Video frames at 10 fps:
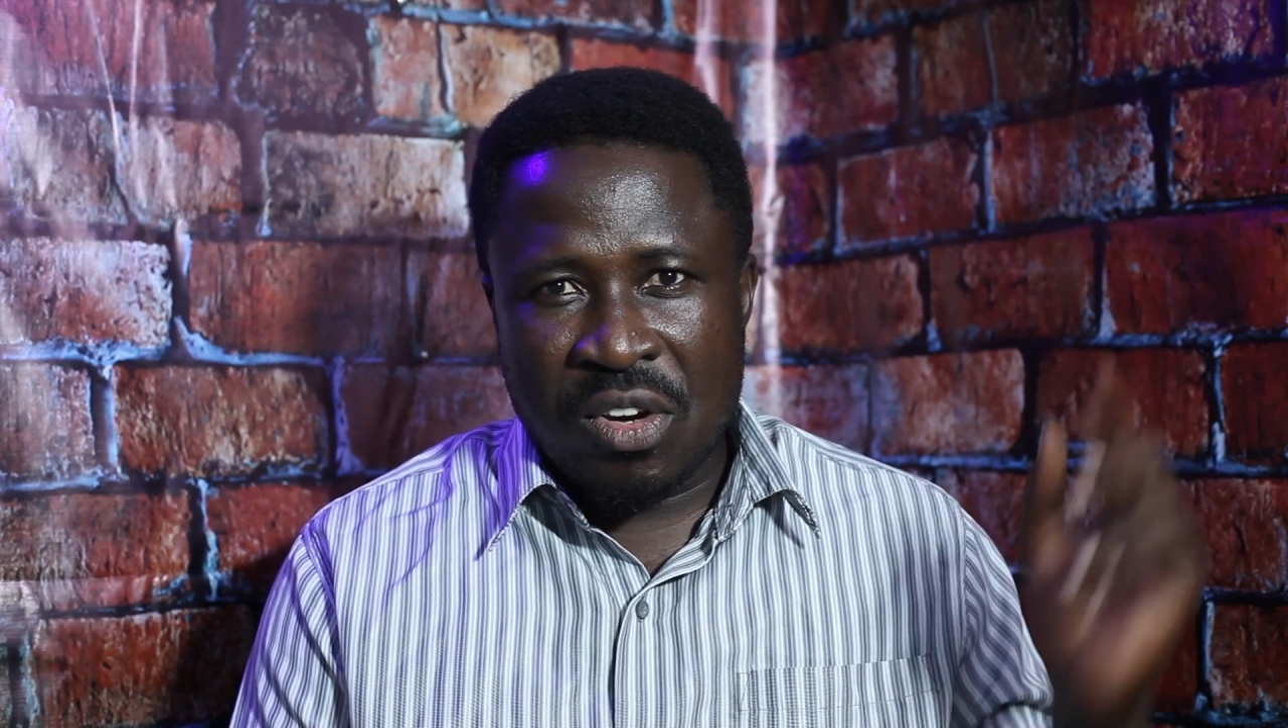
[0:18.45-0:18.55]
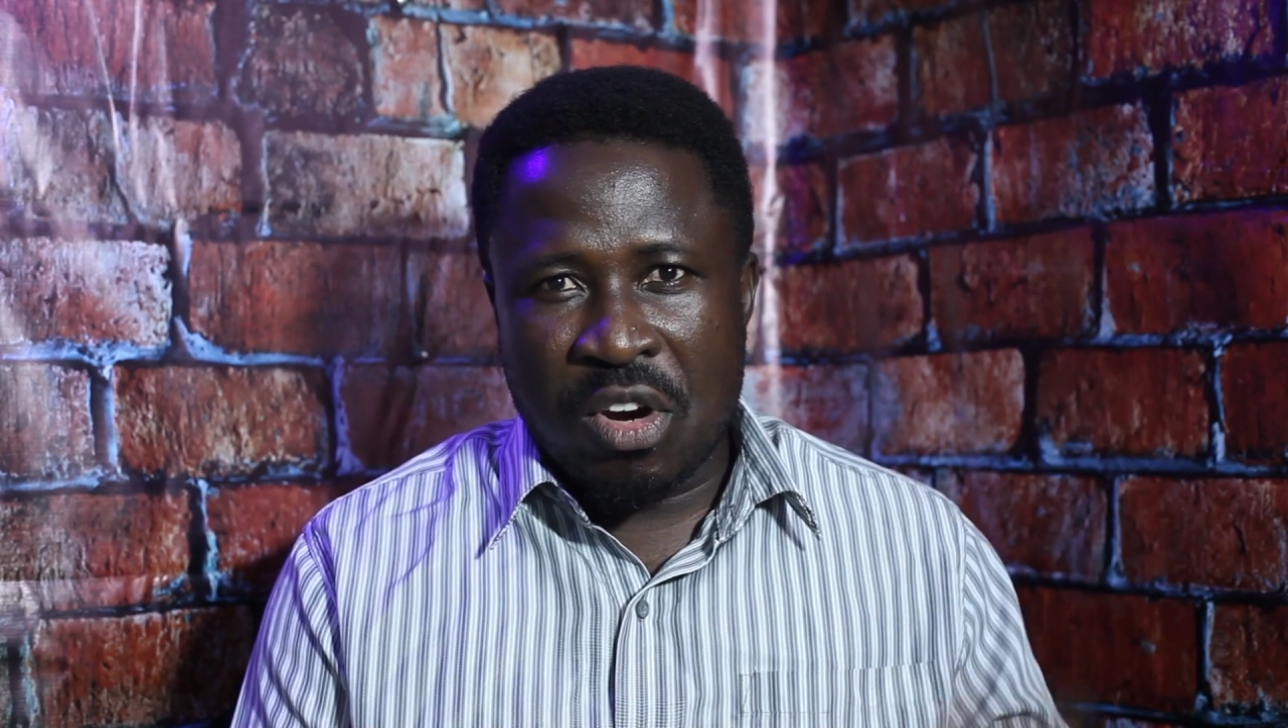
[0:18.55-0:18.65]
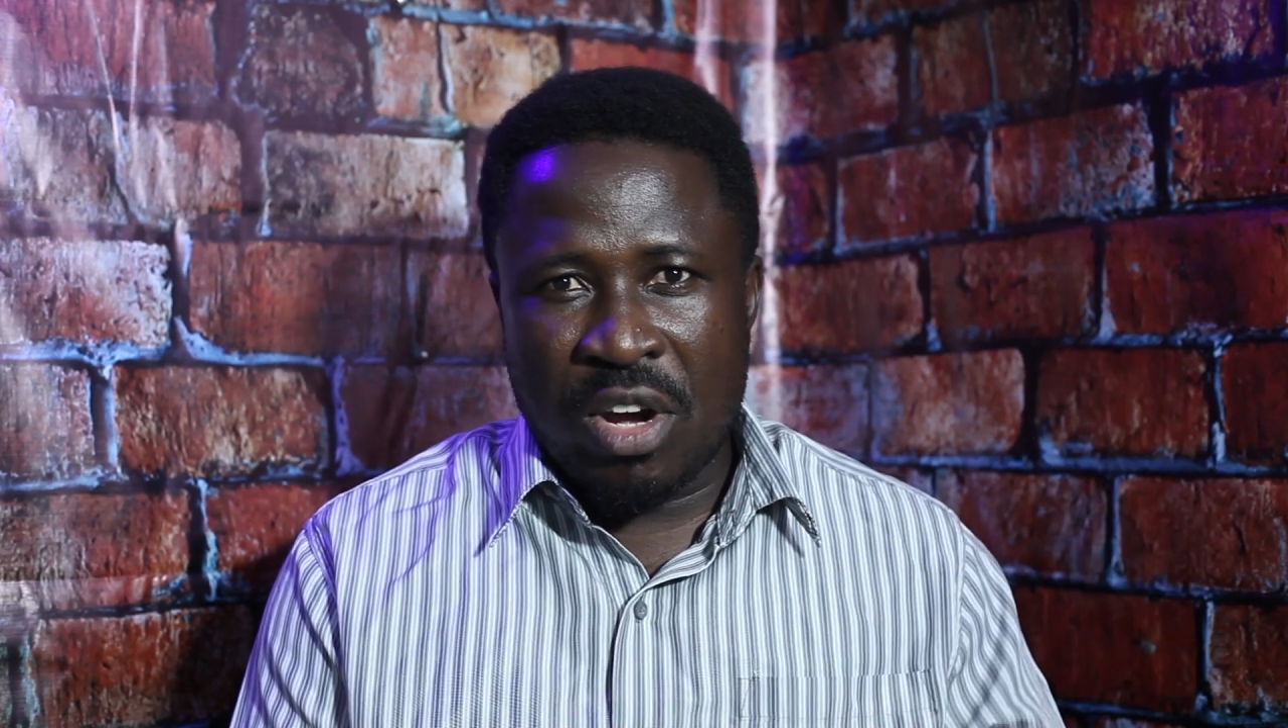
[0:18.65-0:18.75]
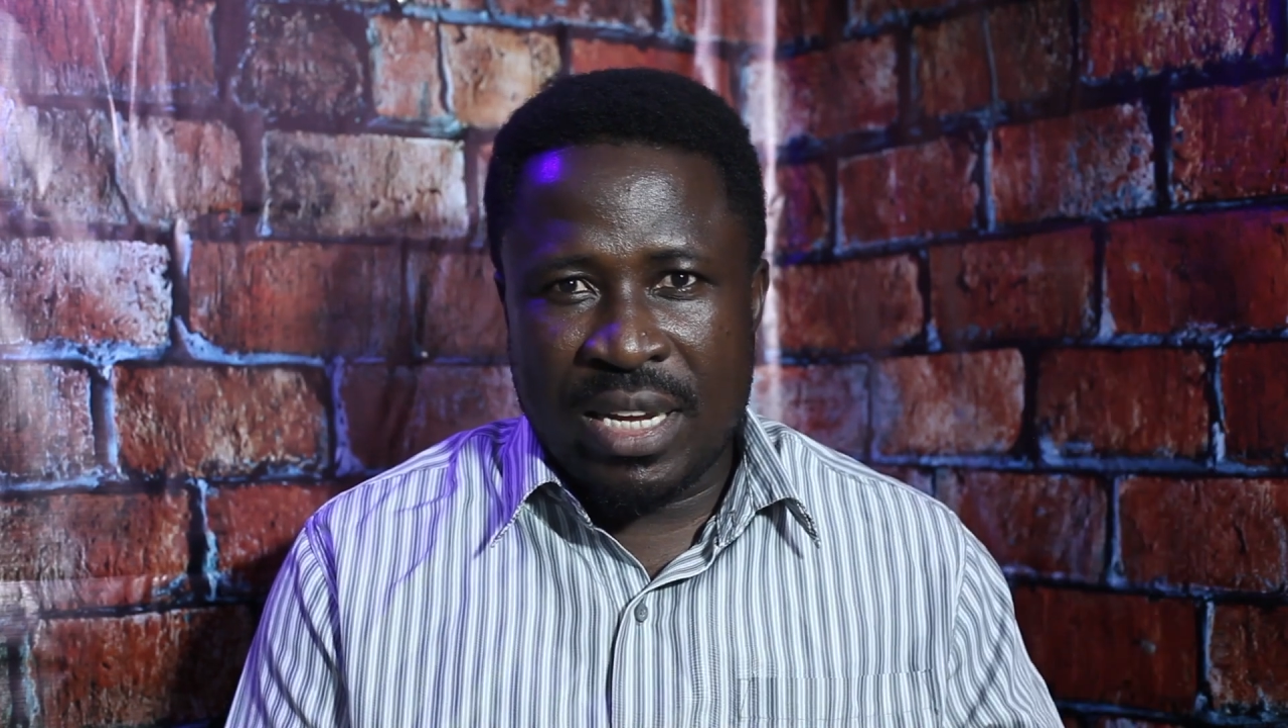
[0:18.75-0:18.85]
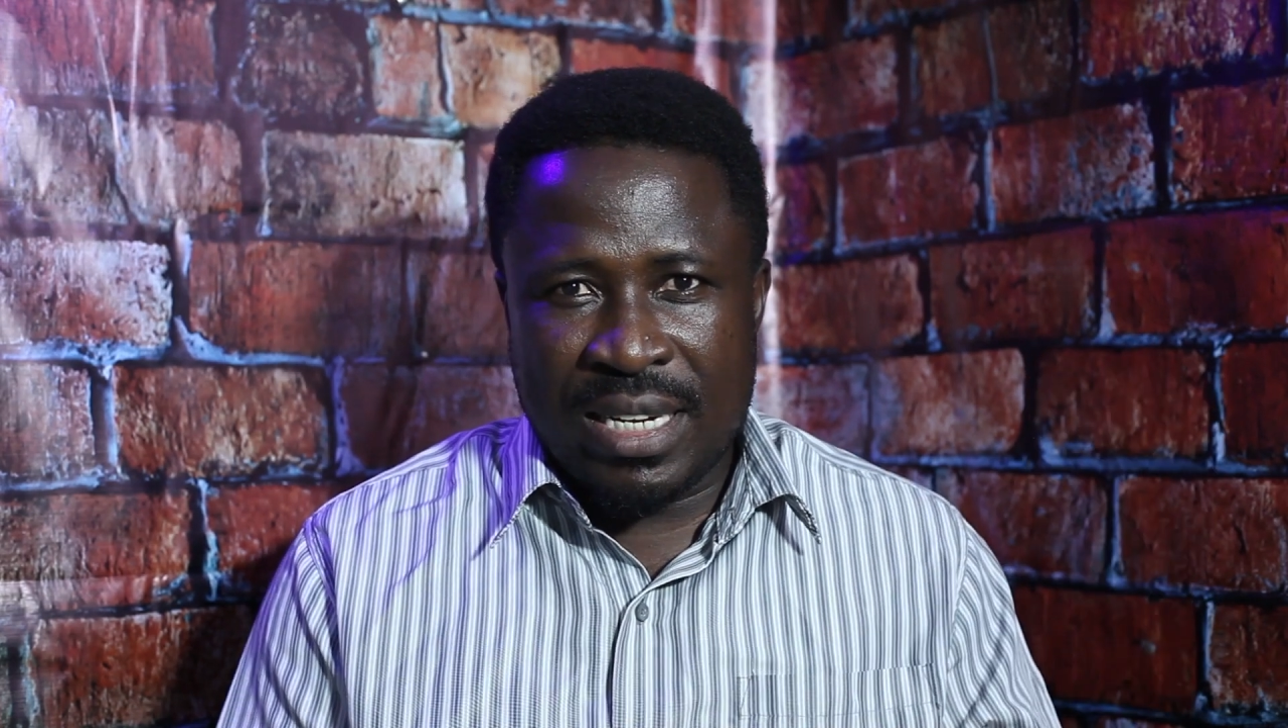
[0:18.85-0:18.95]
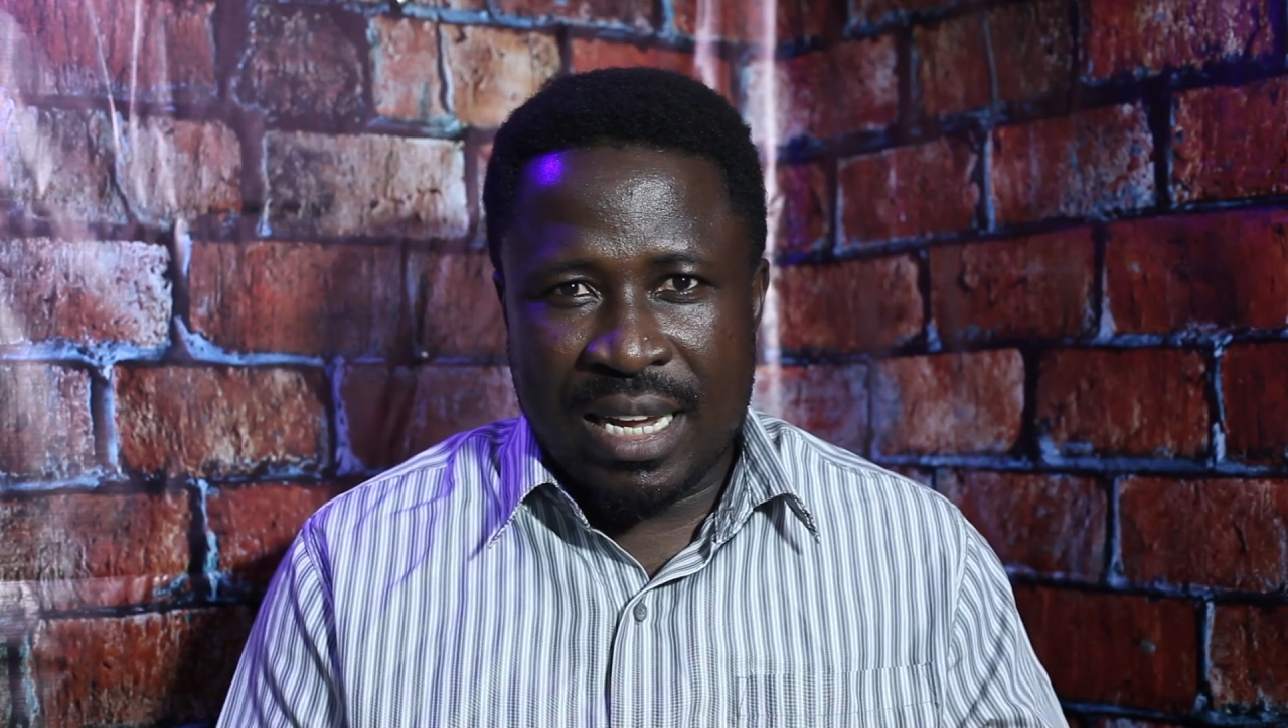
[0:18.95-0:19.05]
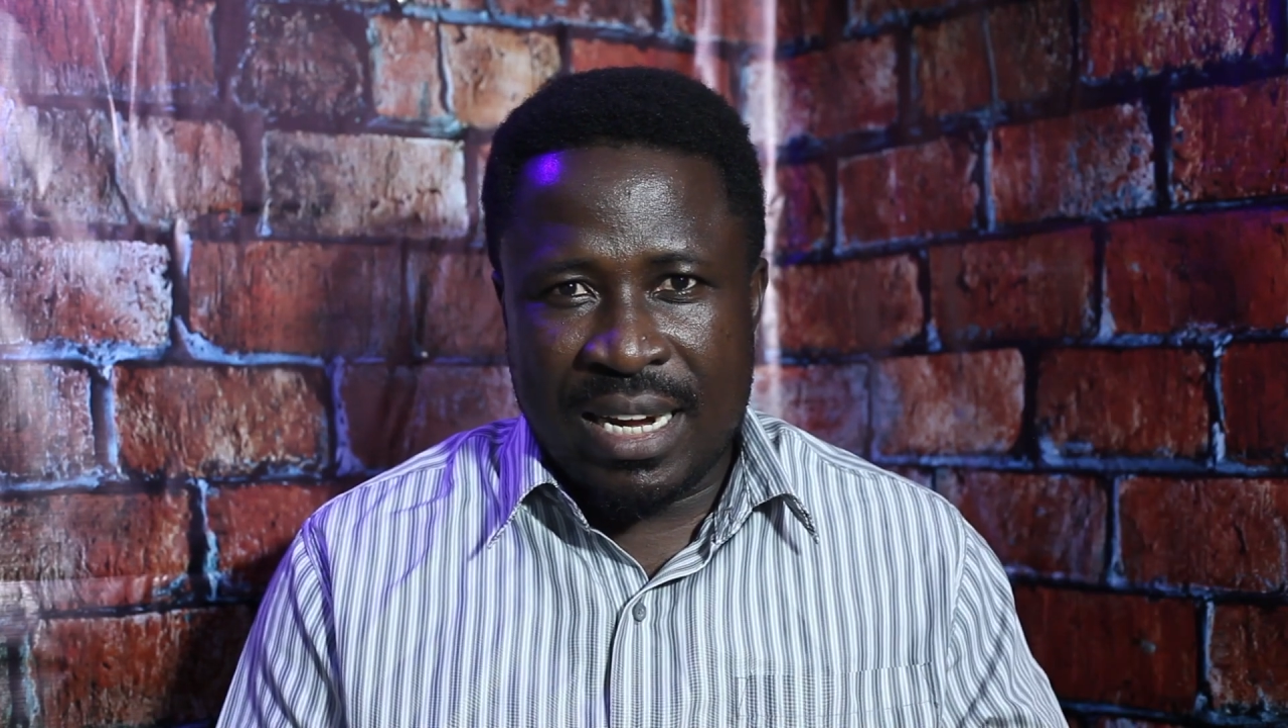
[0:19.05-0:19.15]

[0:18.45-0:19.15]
or in the